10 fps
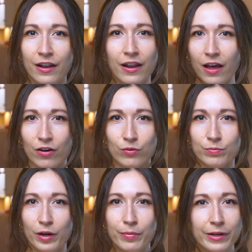No,
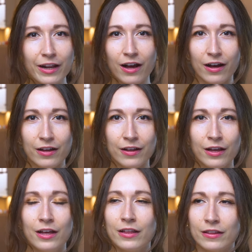probably not.
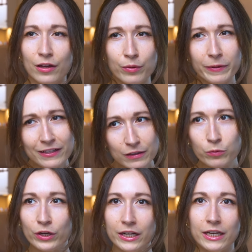they would be
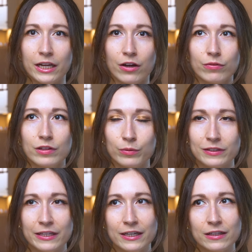disappointed in you. They
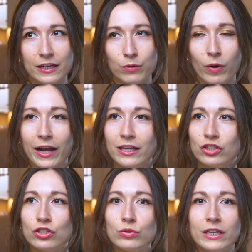would think like, why
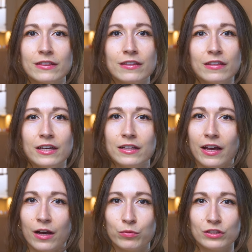didn't you get the thing
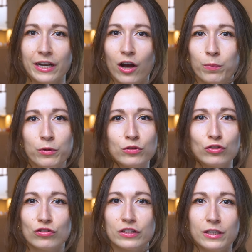that was gonna help you with
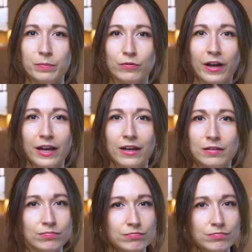your sleep, right?